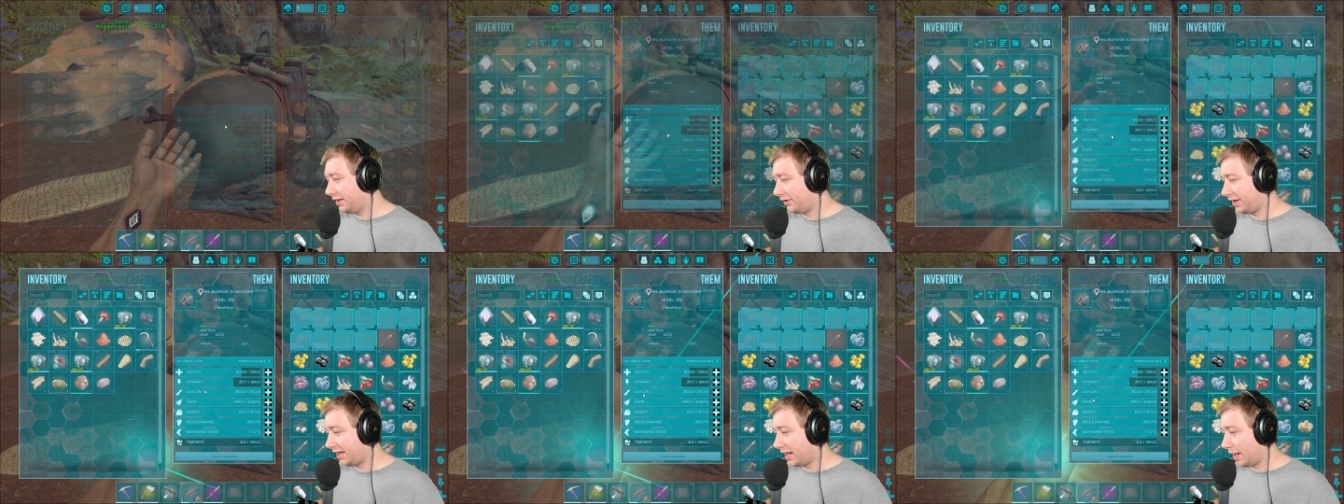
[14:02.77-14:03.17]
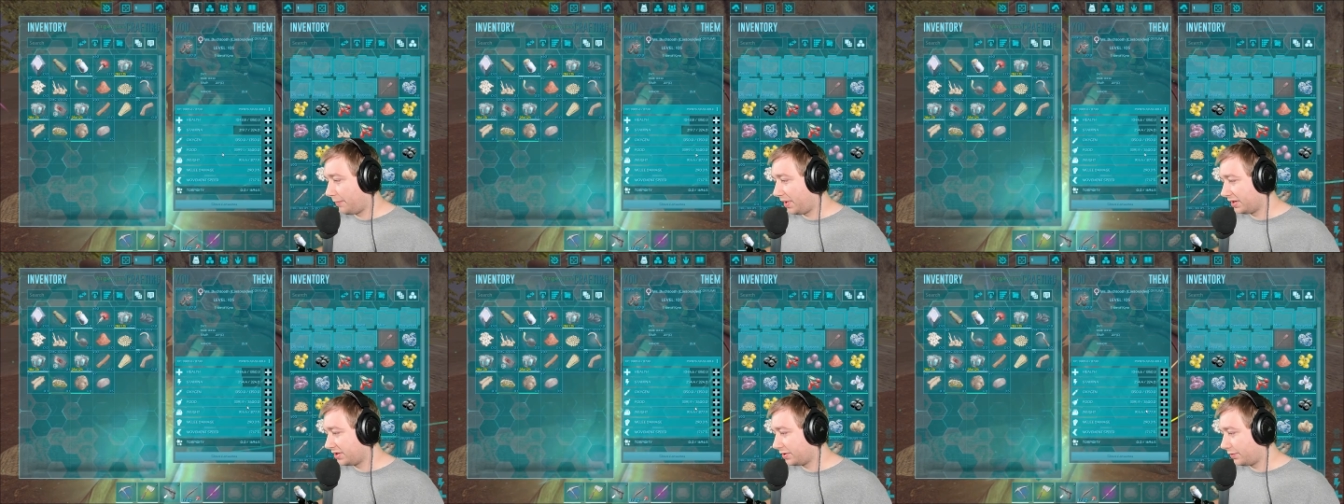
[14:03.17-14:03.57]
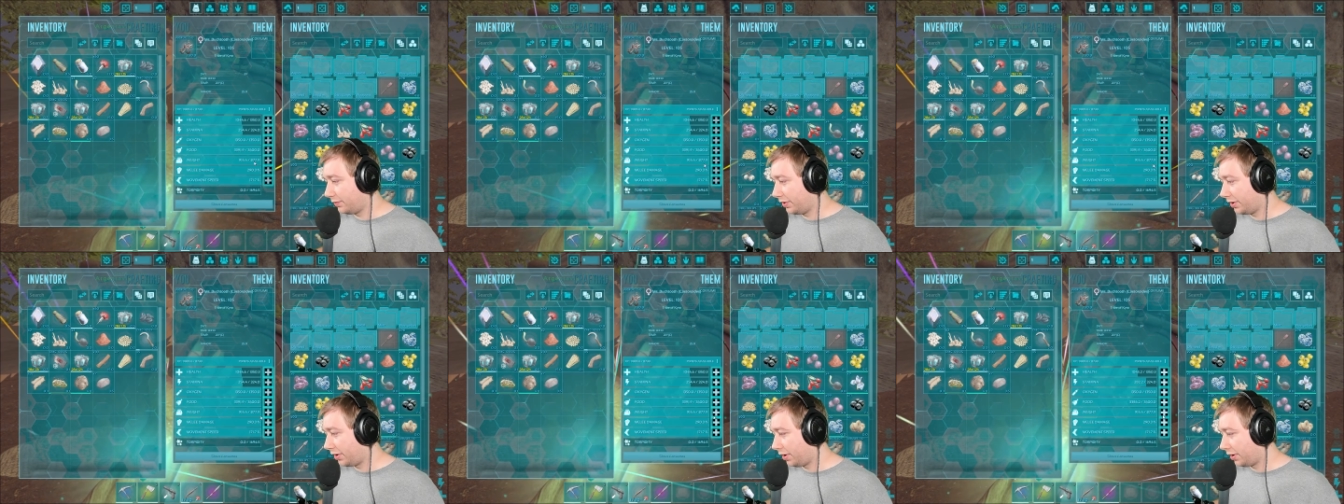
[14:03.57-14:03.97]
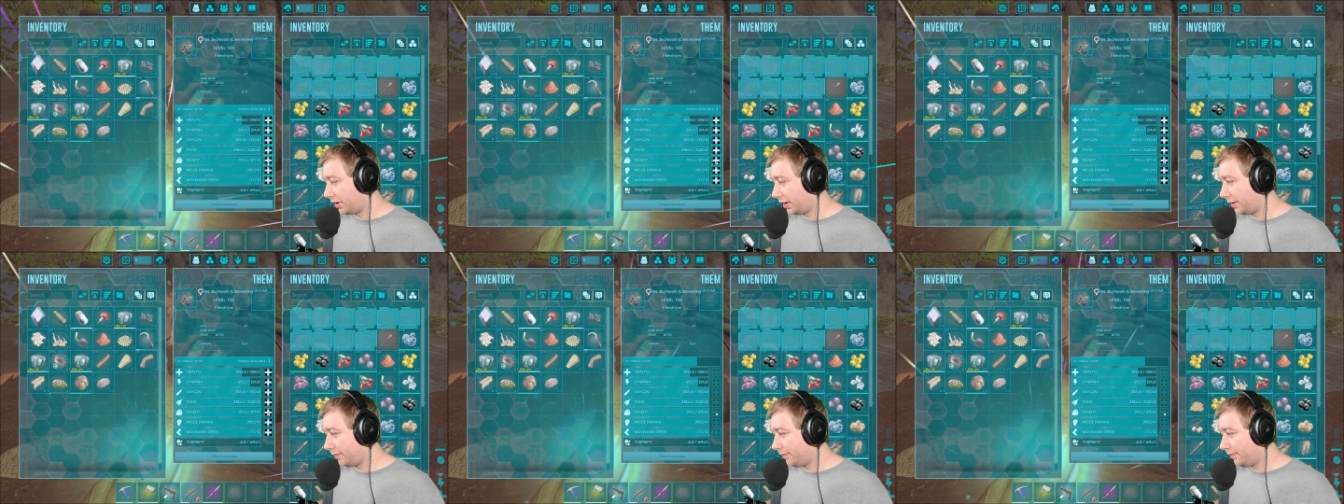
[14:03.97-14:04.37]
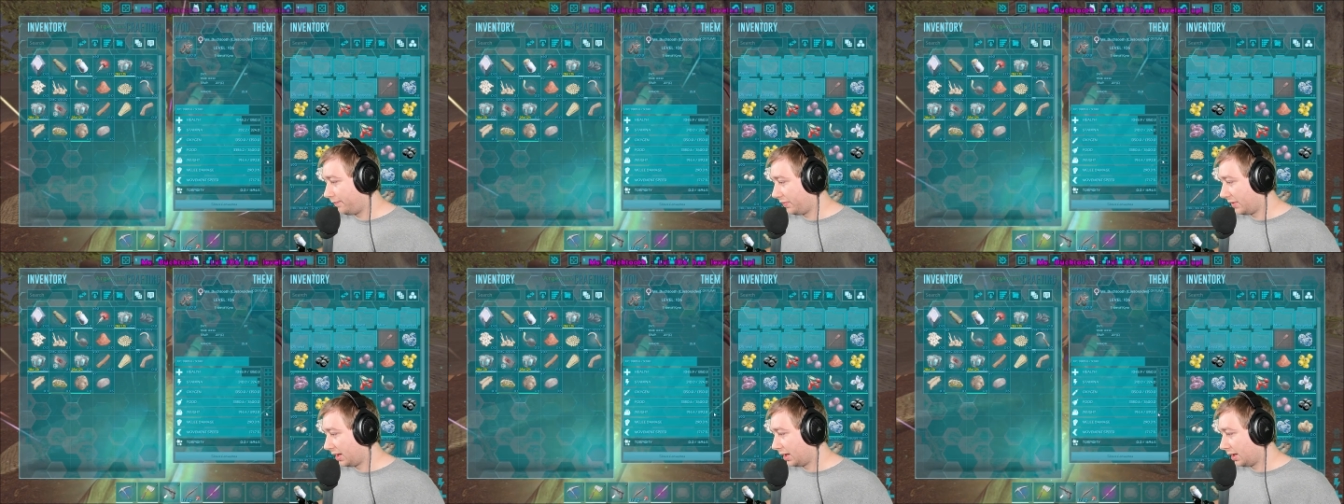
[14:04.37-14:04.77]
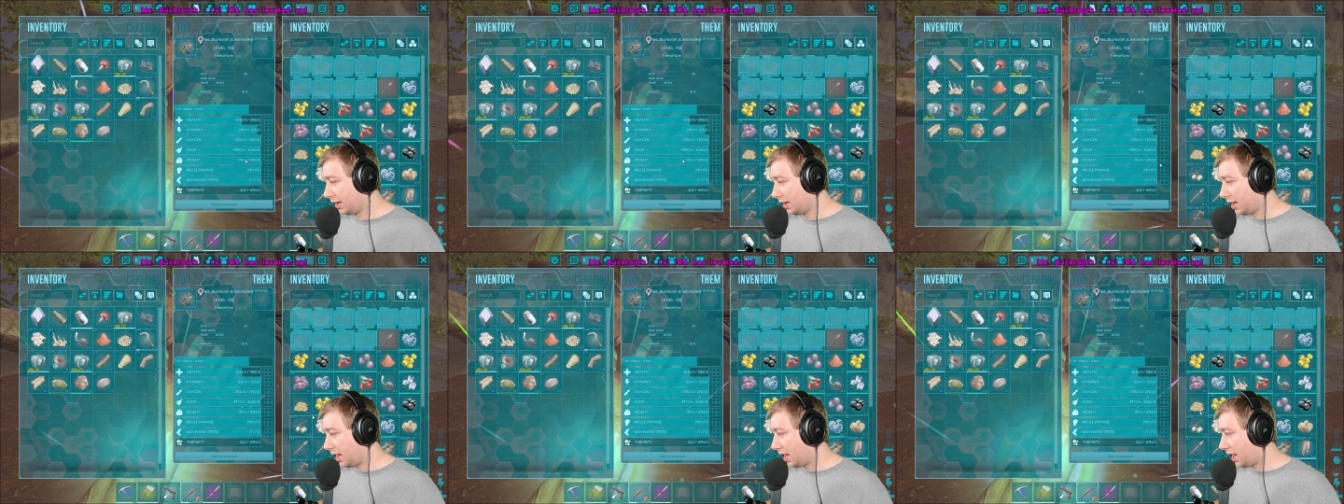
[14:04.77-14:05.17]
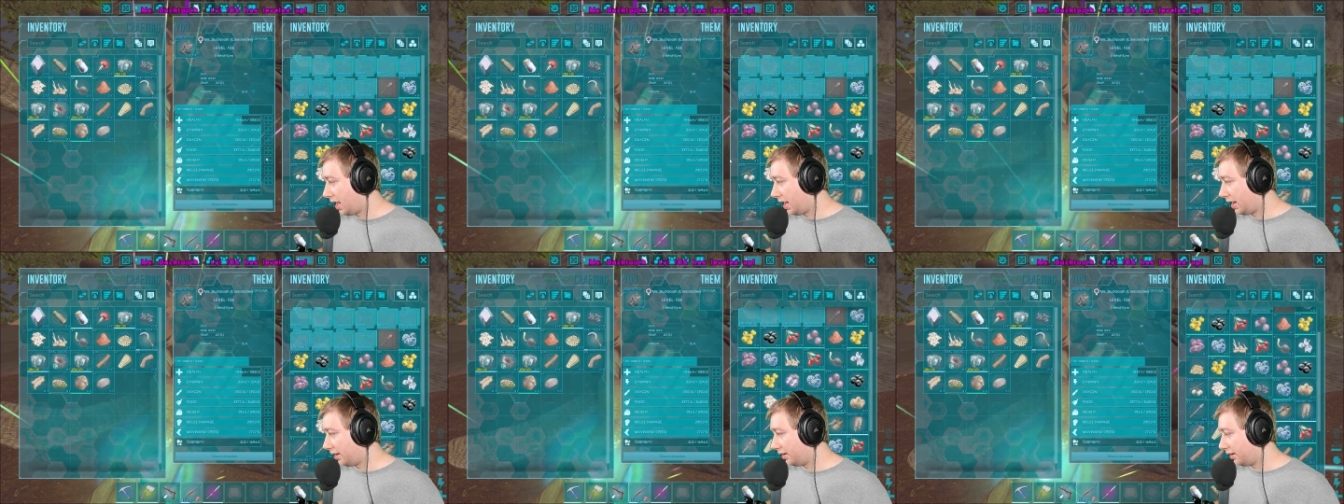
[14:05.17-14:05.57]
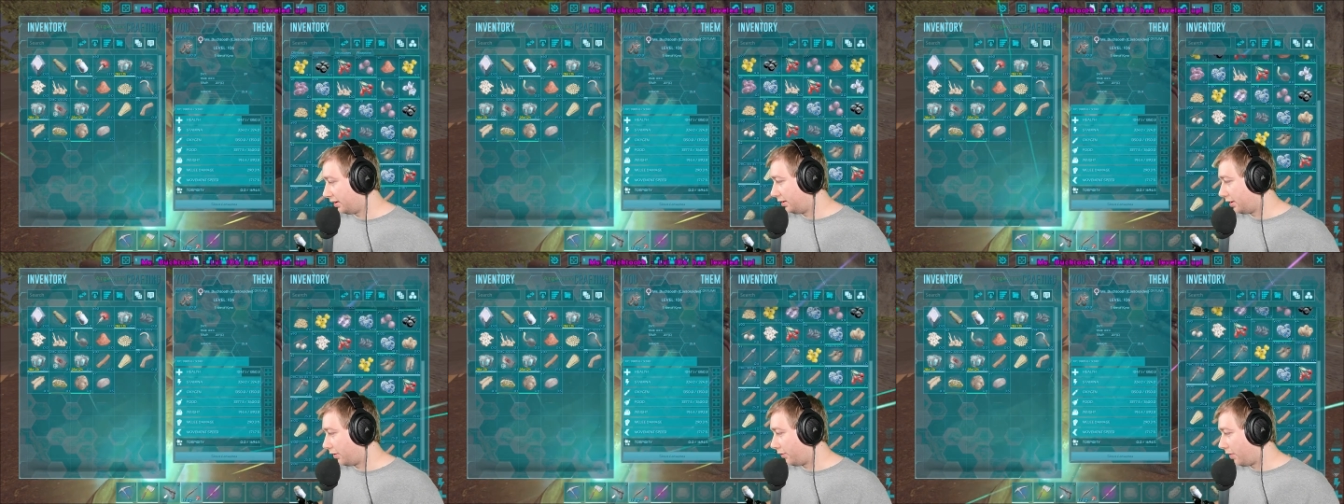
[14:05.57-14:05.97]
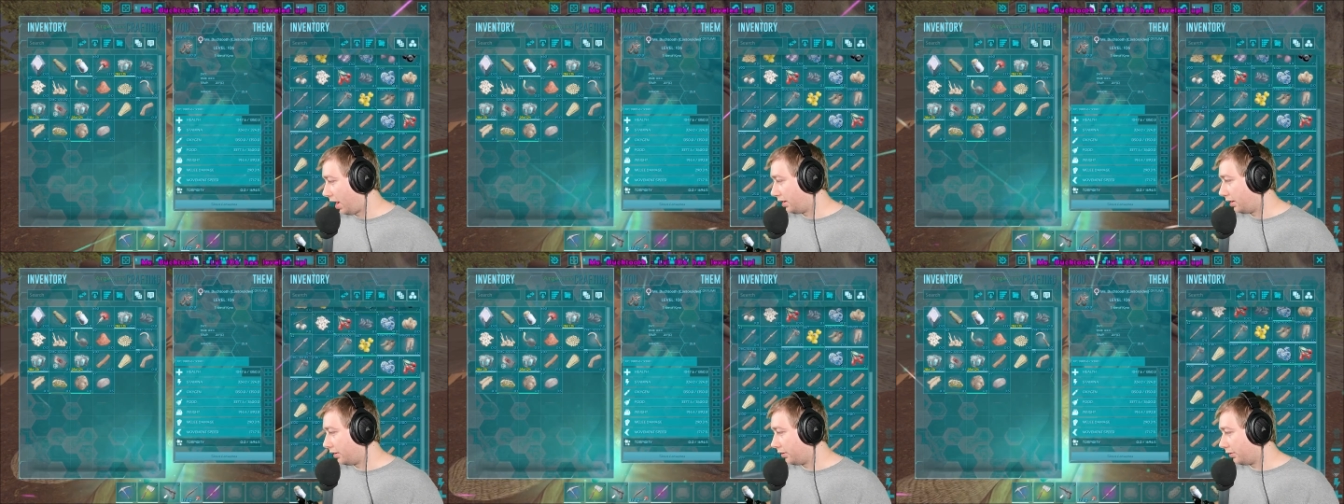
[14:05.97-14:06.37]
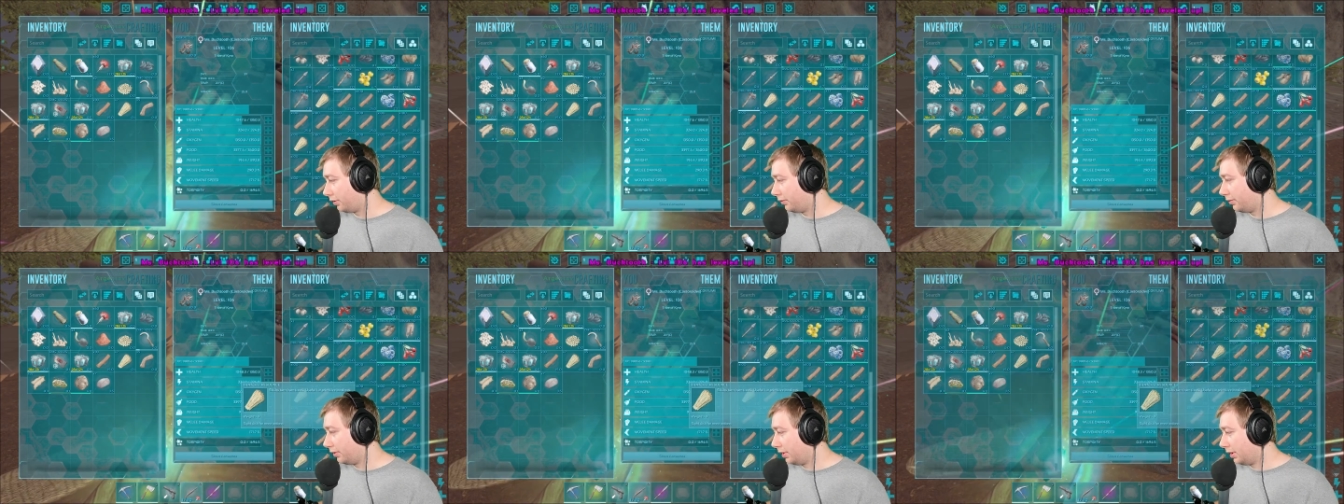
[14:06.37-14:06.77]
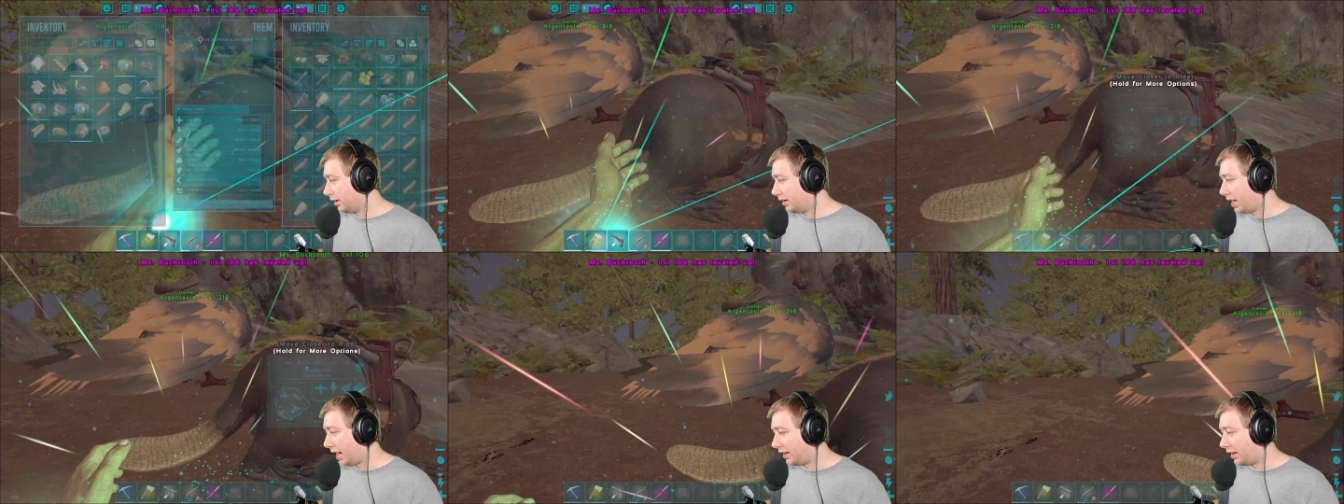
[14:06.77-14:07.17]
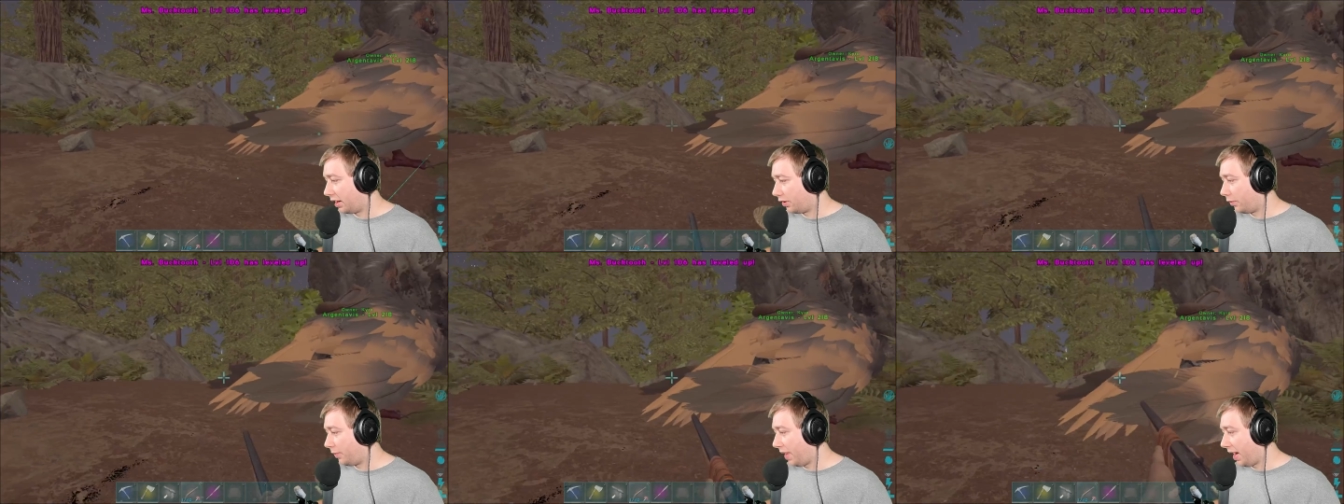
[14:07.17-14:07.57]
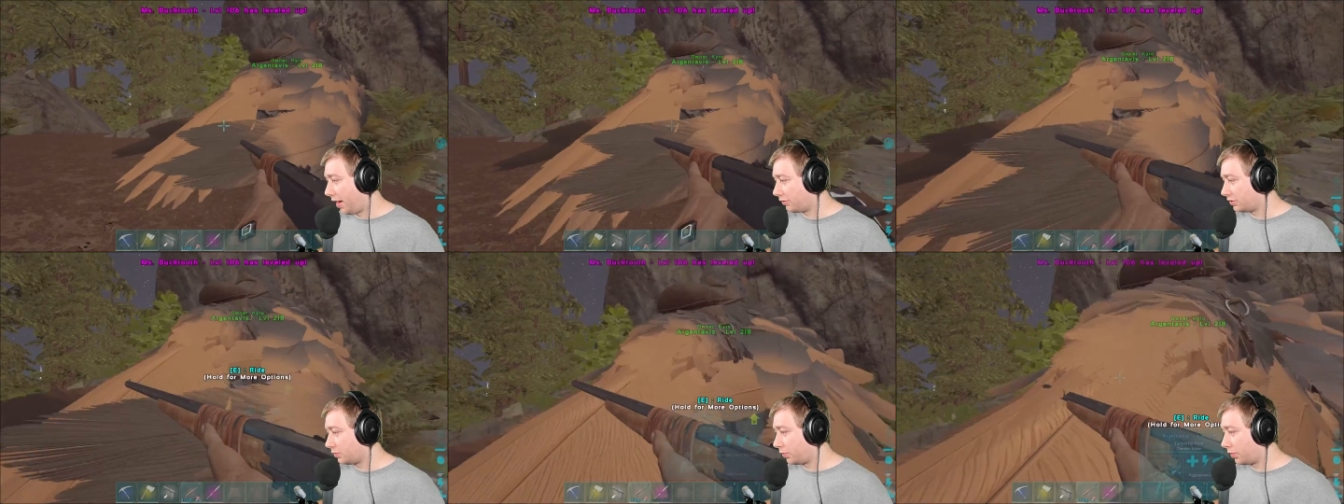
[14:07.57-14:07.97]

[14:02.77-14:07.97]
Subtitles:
He'll get a bunch of wood on him. No, 900 pounds